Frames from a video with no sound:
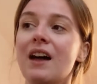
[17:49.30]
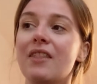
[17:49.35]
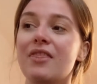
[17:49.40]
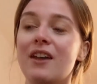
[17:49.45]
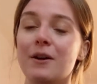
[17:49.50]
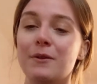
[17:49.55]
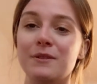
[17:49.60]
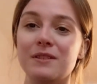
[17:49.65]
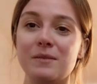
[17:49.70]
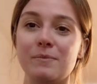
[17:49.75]

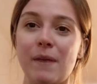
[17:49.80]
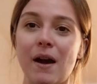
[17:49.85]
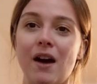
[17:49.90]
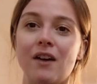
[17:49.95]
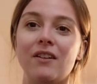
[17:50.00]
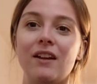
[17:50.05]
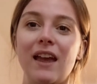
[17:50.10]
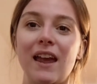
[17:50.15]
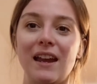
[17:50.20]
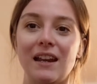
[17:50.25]
That was
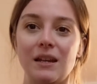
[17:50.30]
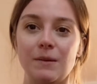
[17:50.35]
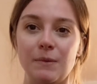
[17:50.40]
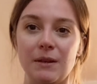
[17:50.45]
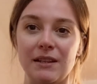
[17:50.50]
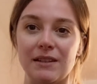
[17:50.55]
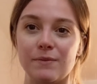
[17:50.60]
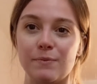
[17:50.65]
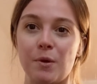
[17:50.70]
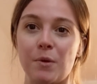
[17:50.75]
about 80
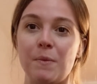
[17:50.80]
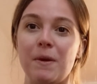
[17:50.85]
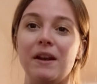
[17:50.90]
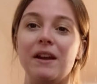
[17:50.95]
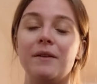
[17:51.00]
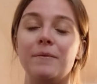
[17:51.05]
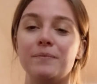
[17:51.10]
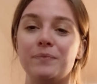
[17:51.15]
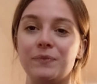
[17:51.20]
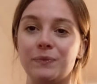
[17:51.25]
beats per
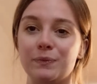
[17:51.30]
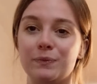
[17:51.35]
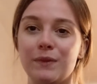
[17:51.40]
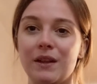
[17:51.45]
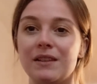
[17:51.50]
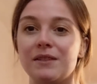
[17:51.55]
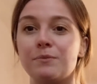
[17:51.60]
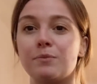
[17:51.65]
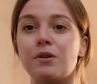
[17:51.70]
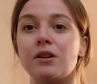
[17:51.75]
minute.
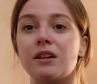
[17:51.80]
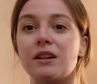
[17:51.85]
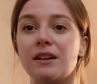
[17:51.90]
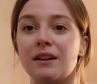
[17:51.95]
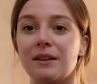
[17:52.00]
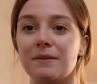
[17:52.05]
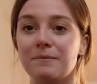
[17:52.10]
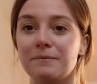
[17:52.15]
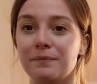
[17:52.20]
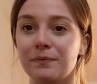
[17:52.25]
That's pretty
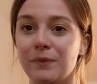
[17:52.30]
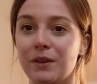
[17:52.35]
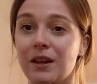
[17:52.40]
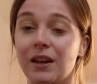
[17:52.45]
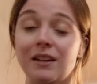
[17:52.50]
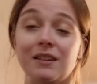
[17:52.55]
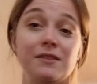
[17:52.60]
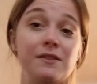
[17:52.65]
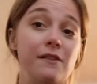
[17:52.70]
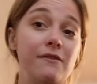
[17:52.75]
good. You
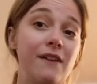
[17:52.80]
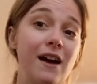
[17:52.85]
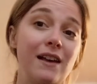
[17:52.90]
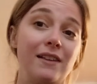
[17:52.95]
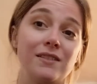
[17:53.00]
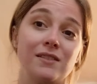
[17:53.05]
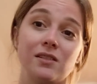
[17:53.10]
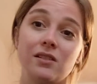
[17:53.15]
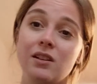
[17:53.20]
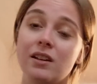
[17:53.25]
can do it
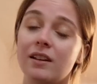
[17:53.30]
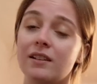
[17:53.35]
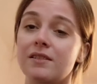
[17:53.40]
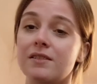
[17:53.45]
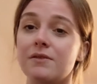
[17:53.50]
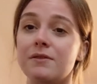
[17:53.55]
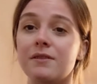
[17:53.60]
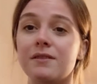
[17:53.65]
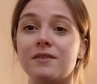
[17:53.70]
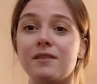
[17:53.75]
faster, you can
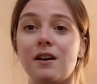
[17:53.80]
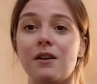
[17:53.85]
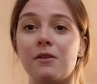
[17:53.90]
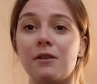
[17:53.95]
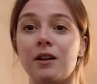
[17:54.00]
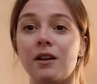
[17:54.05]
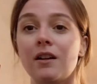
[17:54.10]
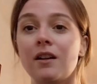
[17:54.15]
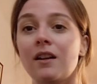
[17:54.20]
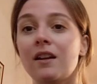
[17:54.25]
do it
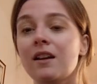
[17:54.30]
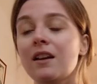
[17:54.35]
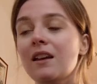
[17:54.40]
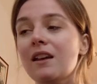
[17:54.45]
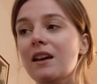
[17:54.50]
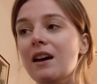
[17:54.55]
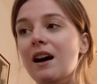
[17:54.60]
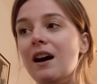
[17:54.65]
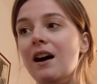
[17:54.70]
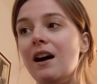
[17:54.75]
slower.
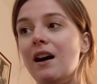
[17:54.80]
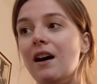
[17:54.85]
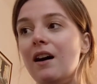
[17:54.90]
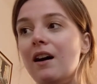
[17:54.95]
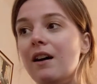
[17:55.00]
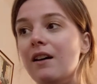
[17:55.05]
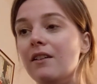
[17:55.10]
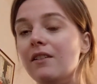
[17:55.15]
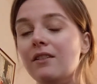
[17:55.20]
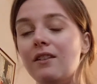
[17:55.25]

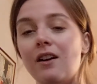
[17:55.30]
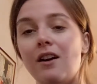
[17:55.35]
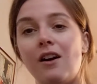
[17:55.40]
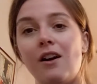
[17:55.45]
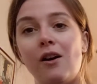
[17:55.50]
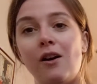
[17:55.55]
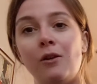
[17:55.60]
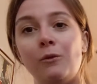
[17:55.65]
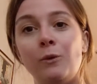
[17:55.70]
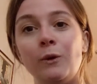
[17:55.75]

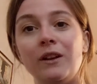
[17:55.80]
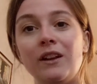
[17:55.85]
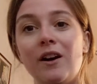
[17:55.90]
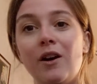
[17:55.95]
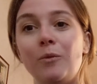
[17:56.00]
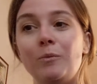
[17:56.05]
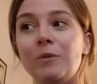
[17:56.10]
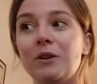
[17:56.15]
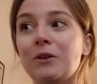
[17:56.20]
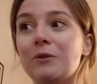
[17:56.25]
All will
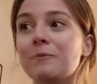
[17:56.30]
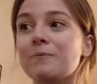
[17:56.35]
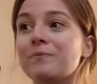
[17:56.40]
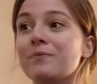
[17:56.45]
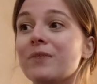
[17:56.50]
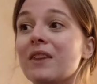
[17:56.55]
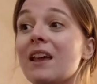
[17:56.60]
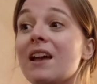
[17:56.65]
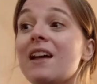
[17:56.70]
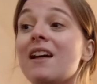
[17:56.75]
help you.
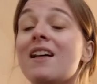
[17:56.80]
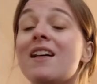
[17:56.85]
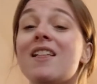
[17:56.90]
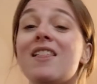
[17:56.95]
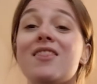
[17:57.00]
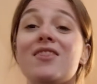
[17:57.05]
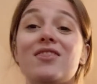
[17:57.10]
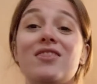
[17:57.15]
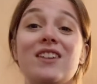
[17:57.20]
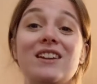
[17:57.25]

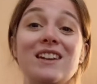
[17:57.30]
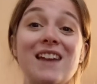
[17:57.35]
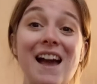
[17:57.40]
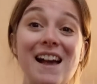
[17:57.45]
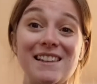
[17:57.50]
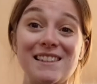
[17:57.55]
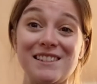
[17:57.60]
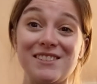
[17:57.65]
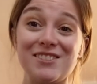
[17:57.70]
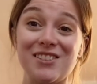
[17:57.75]
The
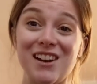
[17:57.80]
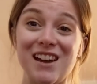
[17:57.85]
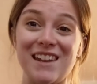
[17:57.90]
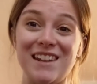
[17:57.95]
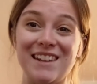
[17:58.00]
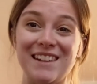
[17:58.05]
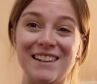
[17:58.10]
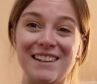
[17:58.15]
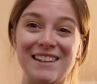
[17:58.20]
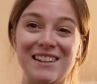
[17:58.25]
next
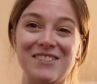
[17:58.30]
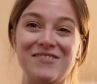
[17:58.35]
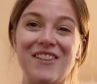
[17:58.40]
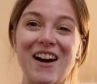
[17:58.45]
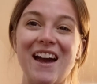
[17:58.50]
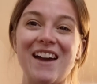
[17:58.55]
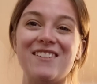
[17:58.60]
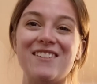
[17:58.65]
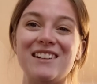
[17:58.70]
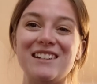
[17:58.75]
one, you
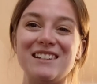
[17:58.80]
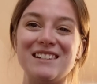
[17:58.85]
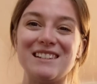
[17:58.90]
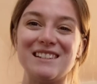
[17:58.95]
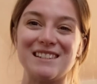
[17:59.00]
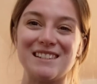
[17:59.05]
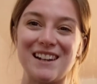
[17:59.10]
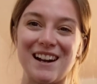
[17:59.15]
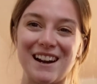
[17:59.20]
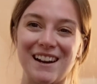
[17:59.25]
might want to
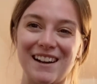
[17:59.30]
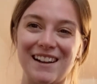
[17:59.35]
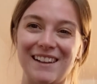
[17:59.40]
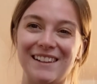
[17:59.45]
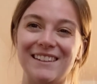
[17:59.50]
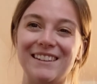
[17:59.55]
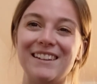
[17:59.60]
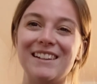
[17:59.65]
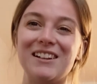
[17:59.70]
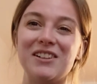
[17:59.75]
start
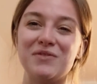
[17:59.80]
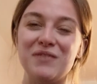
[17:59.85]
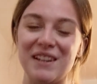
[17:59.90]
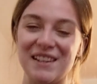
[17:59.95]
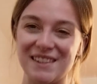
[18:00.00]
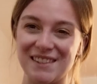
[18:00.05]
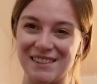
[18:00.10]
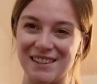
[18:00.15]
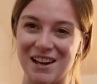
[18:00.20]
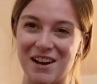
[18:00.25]
a little
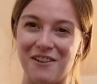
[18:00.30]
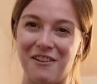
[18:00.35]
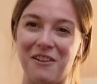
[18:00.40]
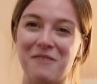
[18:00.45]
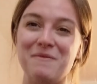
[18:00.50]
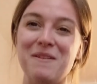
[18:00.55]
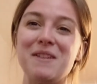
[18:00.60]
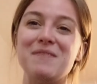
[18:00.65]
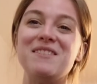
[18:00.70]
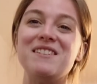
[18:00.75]
bit slower,
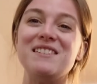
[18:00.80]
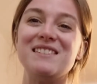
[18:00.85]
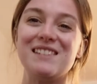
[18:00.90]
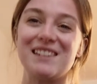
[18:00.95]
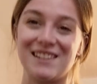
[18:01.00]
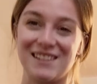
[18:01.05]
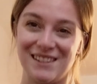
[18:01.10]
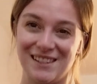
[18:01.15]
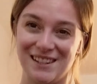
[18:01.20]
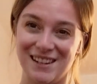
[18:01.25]
maybe
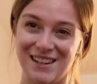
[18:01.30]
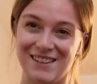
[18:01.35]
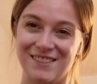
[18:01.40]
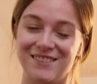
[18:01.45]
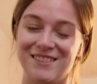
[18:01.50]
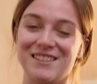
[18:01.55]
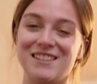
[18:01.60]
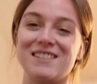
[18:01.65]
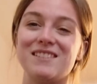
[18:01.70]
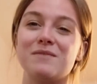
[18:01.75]
60,
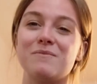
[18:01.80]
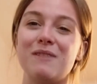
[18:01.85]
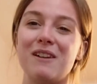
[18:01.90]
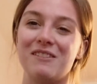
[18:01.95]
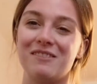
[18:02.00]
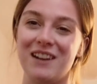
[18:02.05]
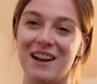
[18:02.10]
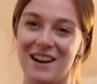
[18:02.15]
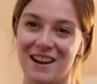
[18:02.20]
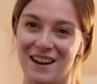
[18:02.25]
which is
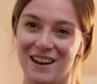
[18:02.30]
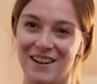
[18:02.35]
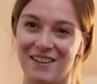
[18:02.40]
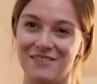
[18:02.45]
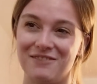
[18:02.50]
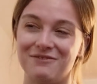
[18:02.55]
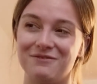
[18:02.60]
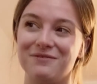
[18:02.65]
about right here.